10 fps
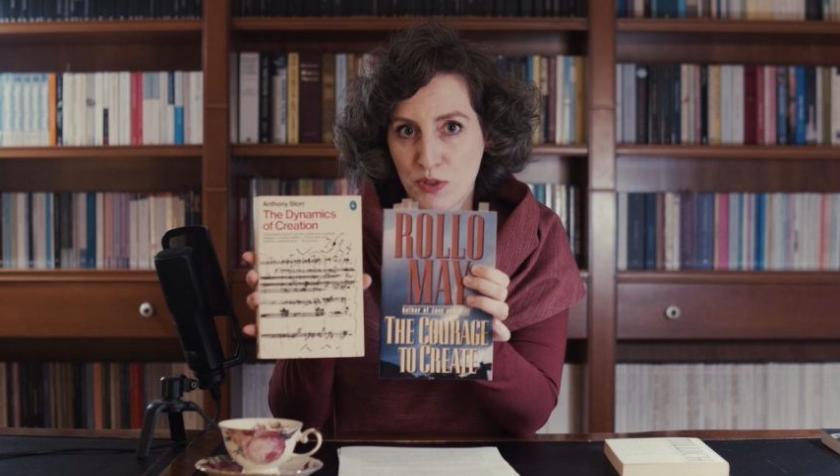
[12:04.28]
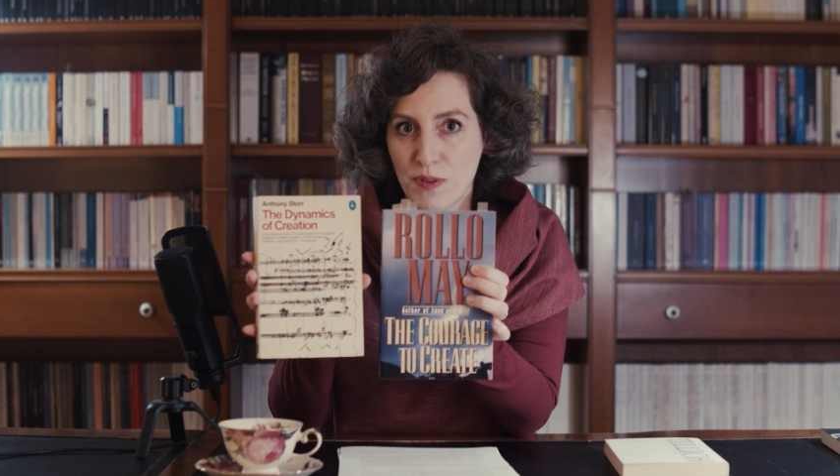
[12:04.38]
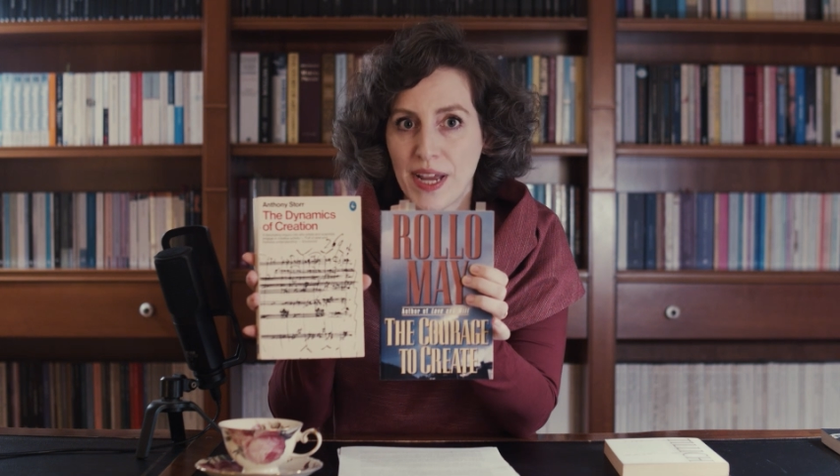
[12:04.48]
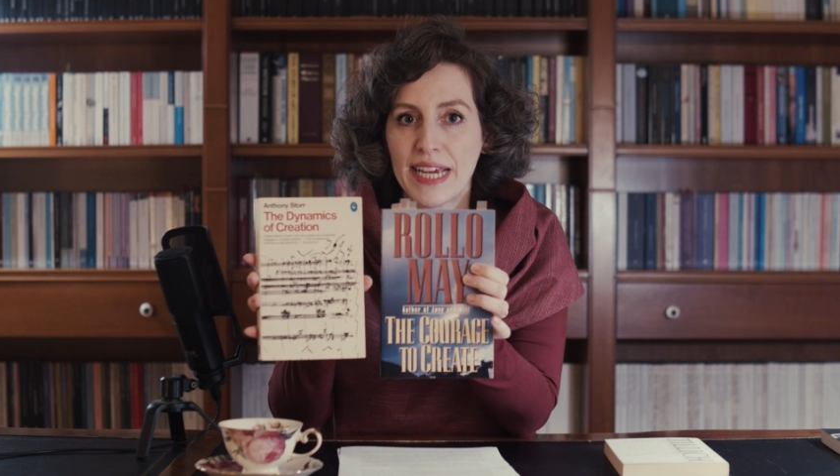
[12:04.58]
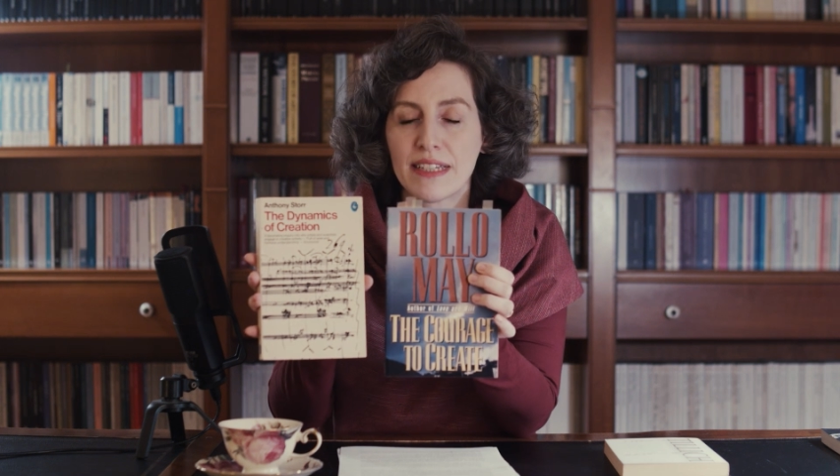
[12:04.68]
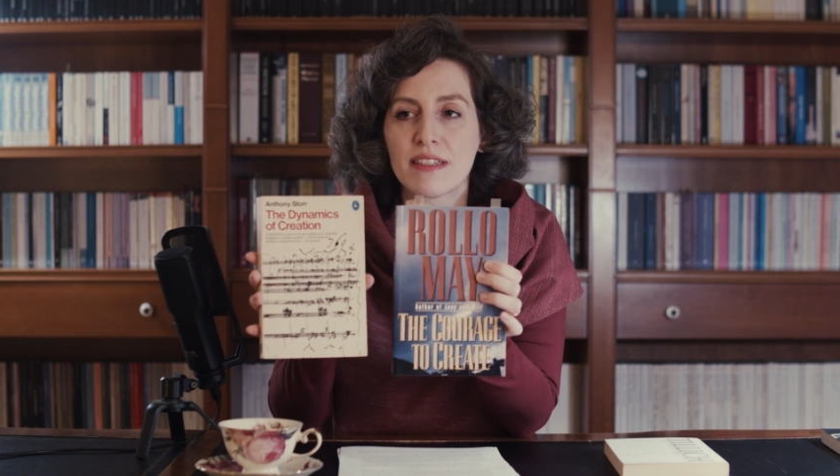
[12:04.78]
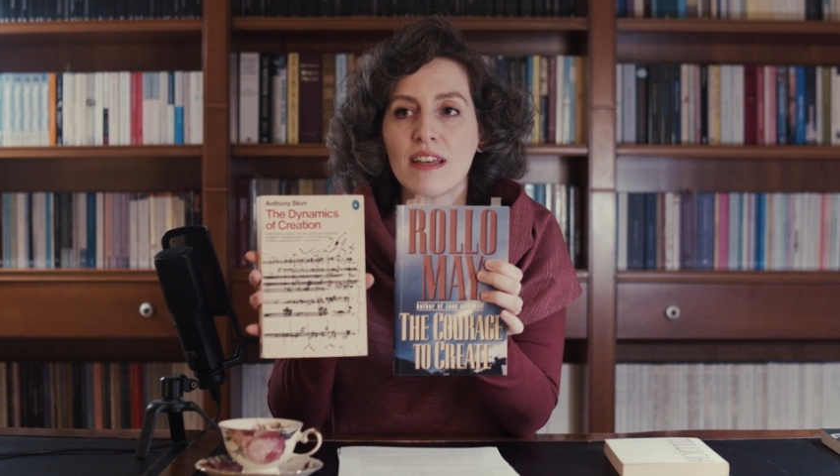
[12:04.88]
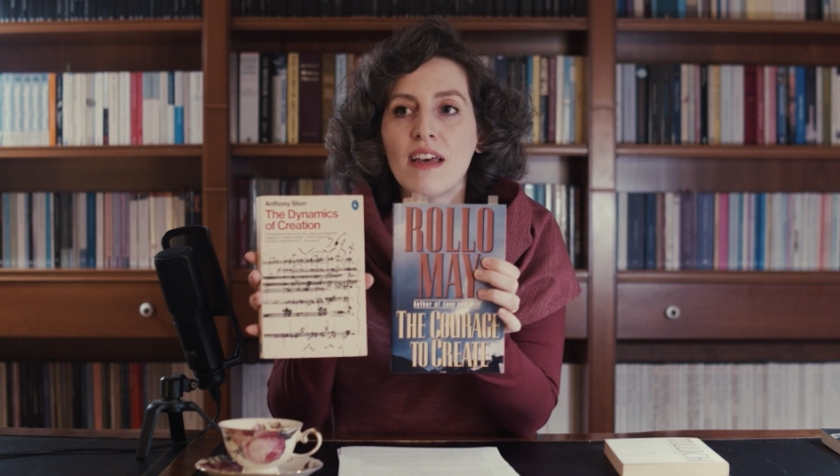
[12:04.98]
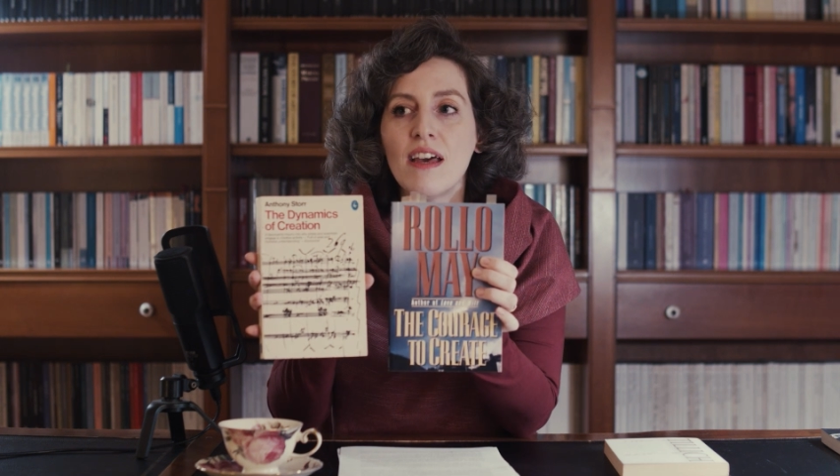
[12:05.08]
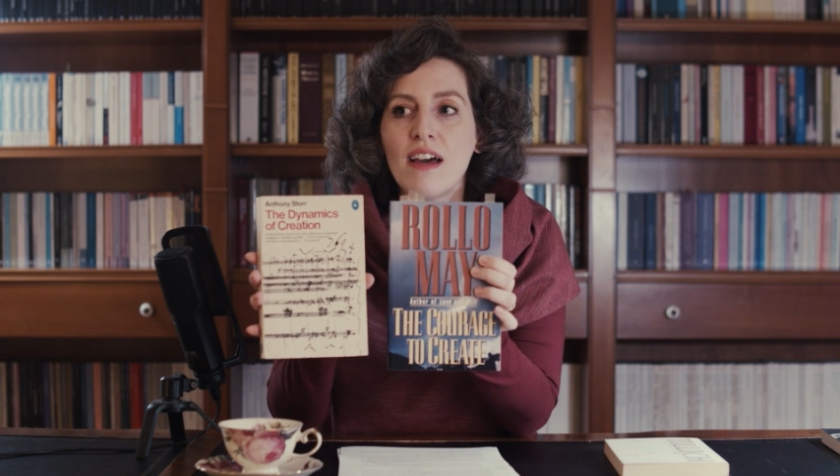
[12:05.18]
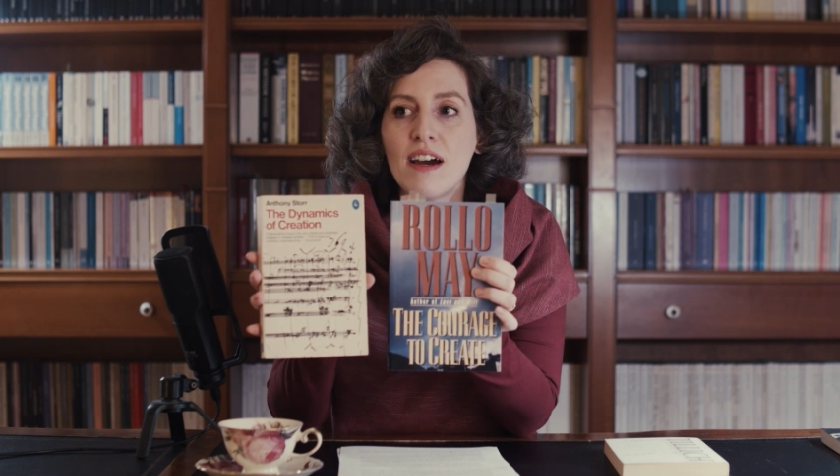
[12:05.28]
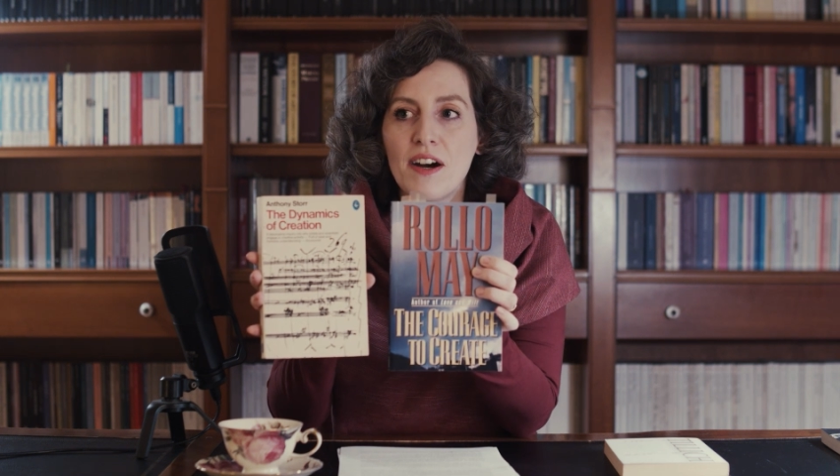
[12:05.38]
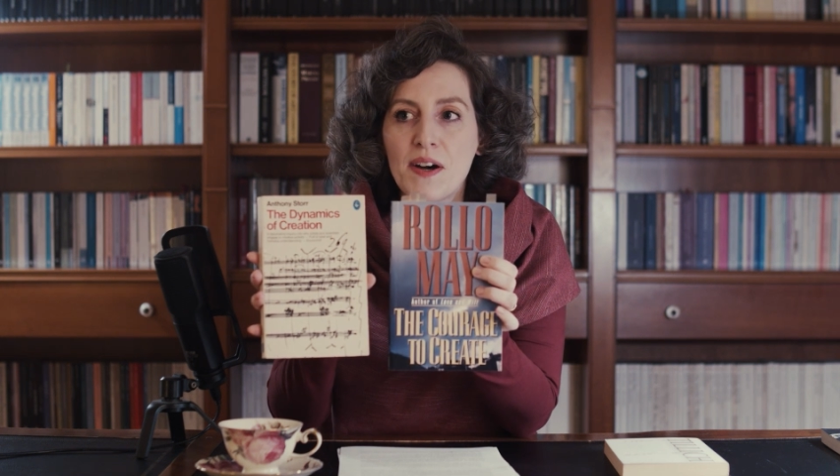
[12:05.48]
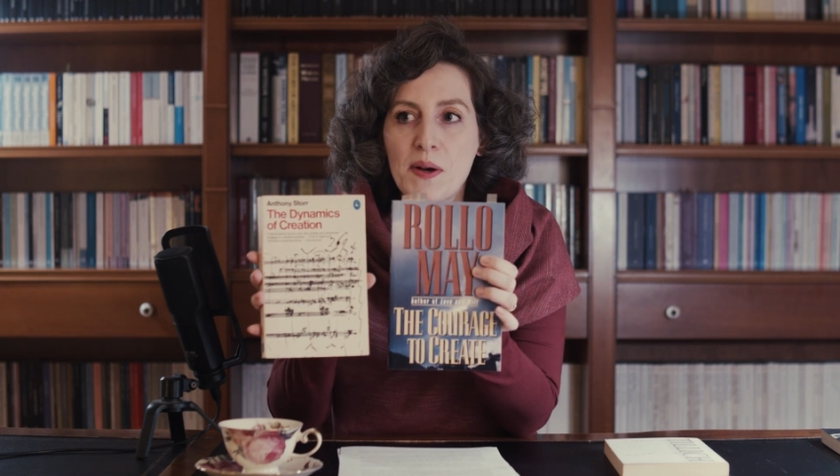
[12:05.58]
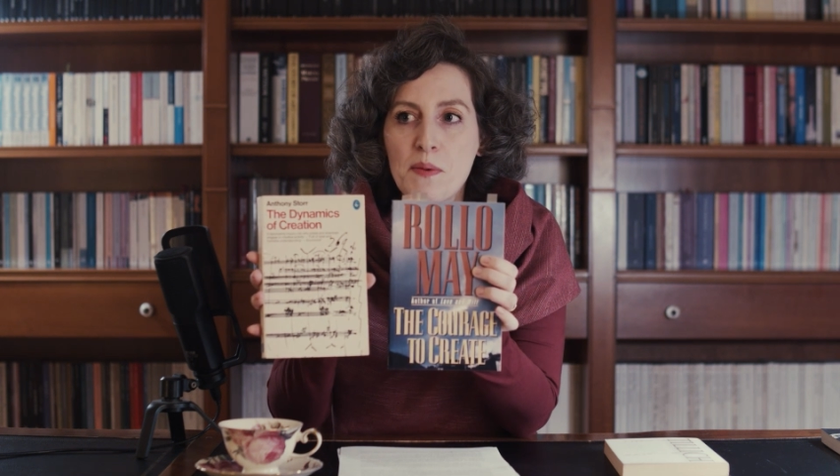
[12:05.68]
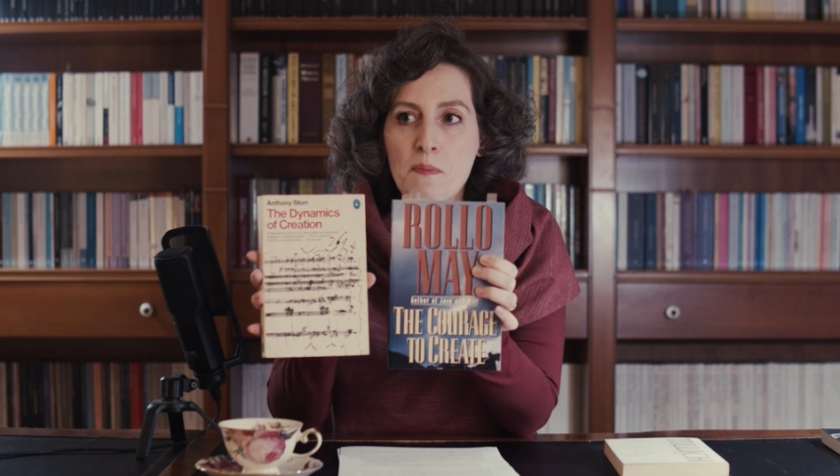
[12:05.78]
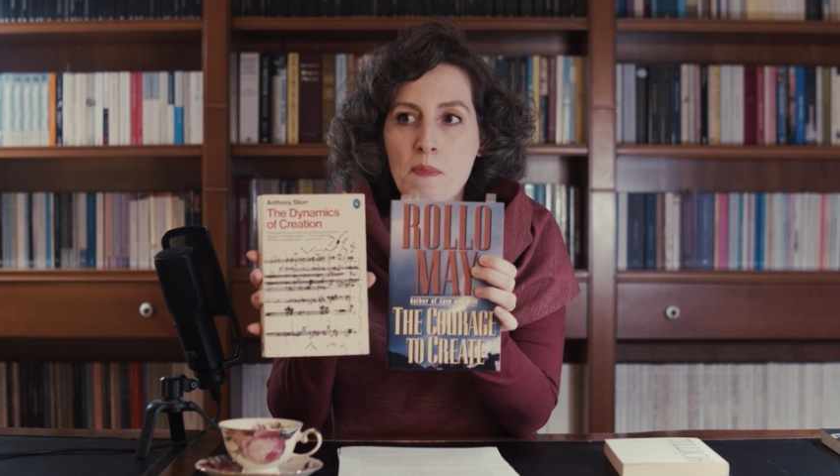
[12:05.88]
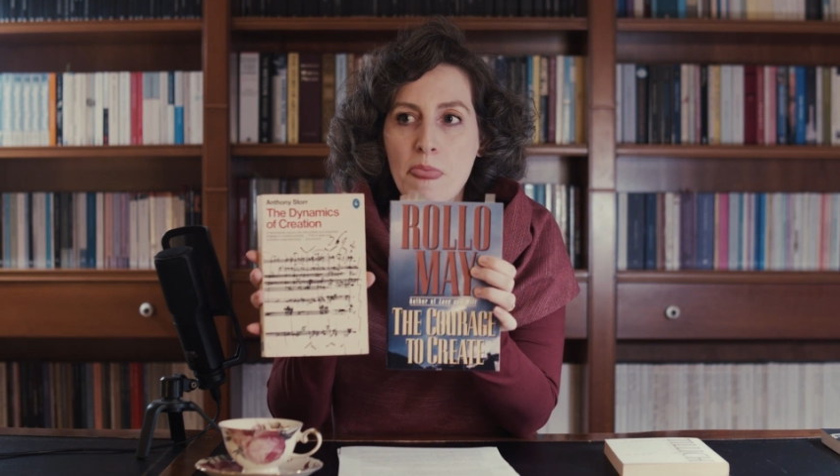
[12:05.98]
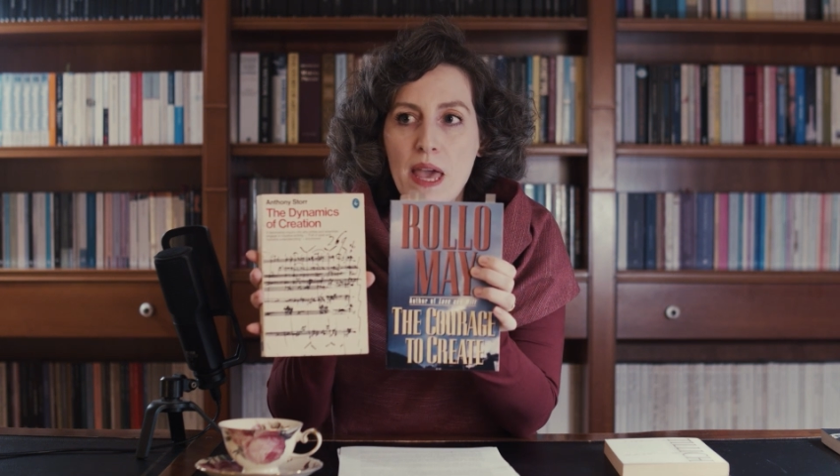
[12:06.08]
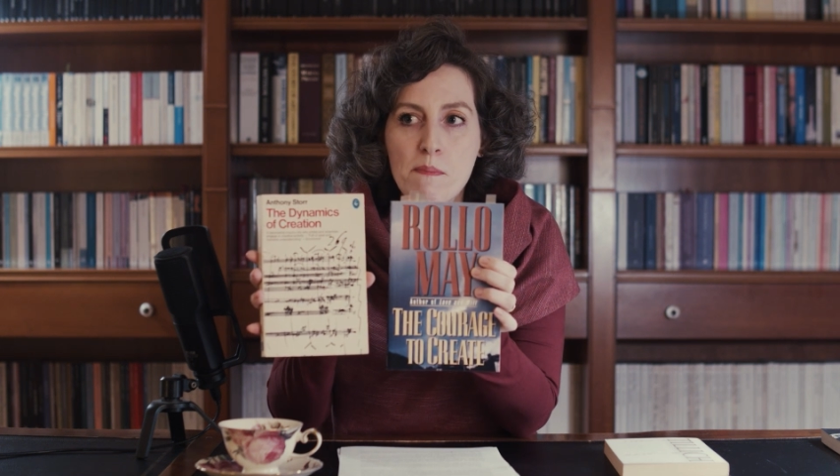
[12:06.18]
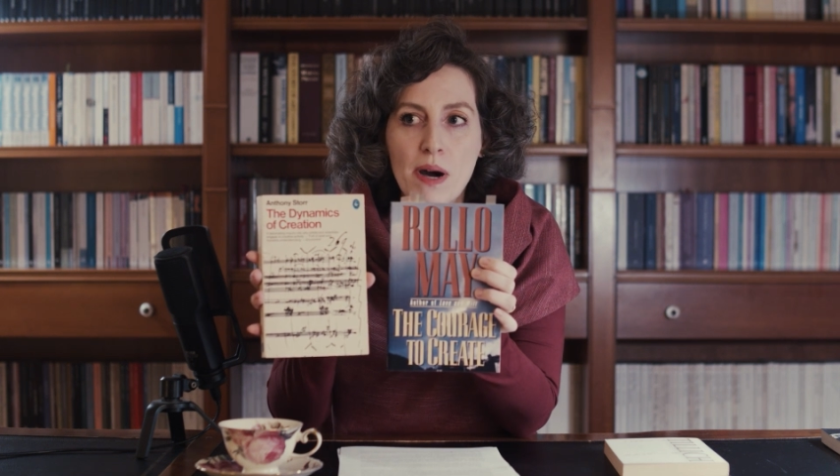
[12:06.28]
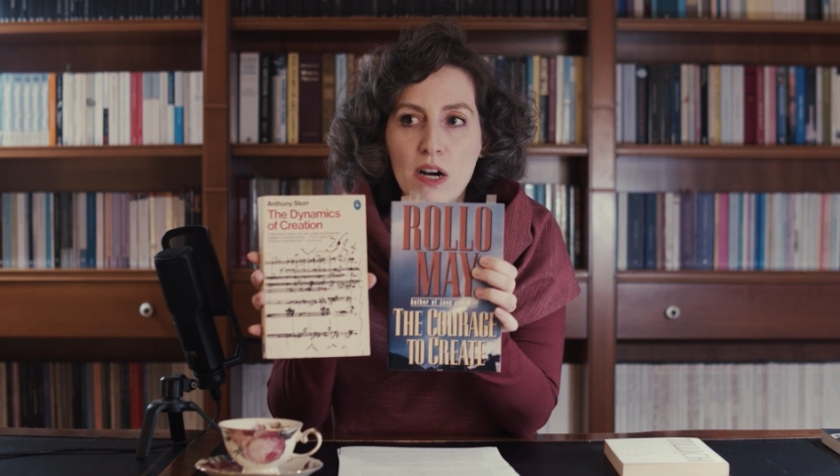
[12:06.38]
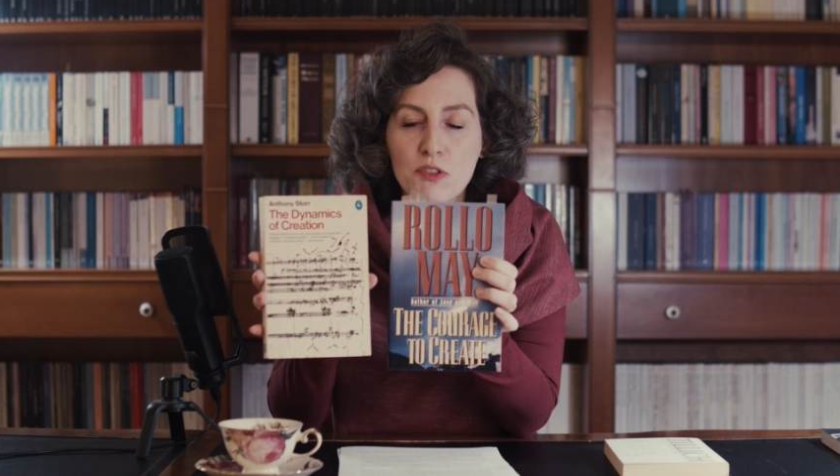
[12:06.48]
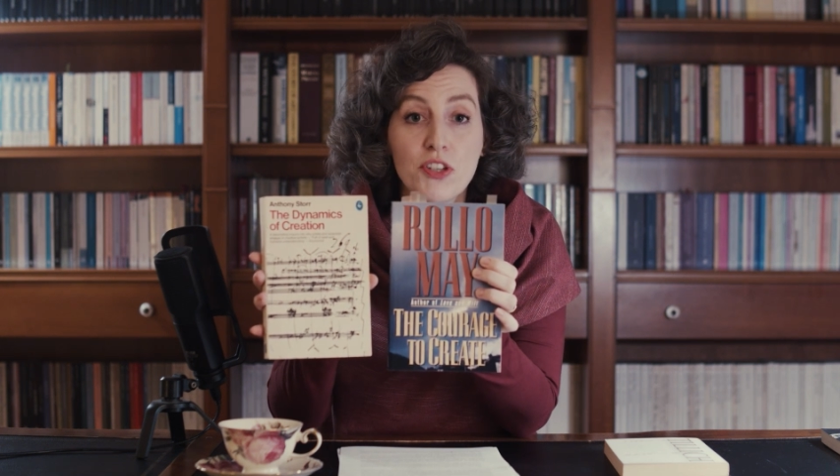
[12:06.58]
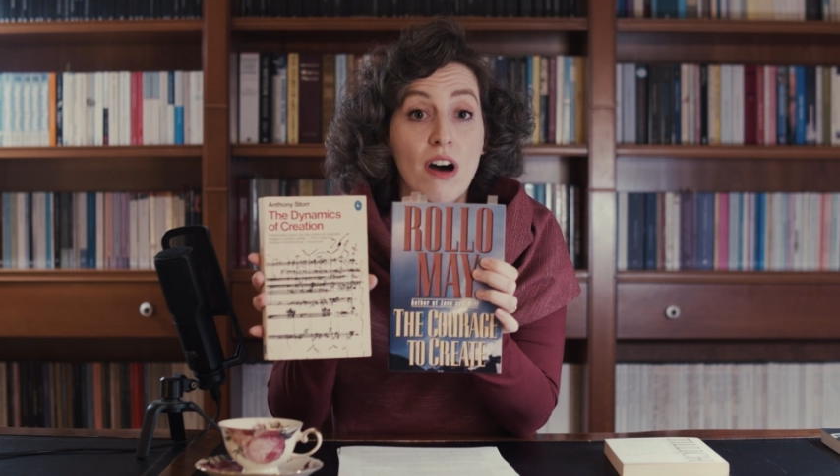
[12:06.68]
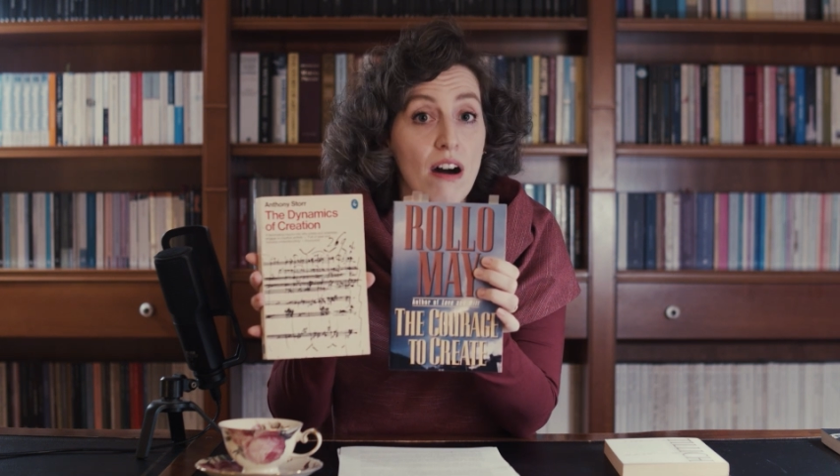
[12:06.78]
to Create, about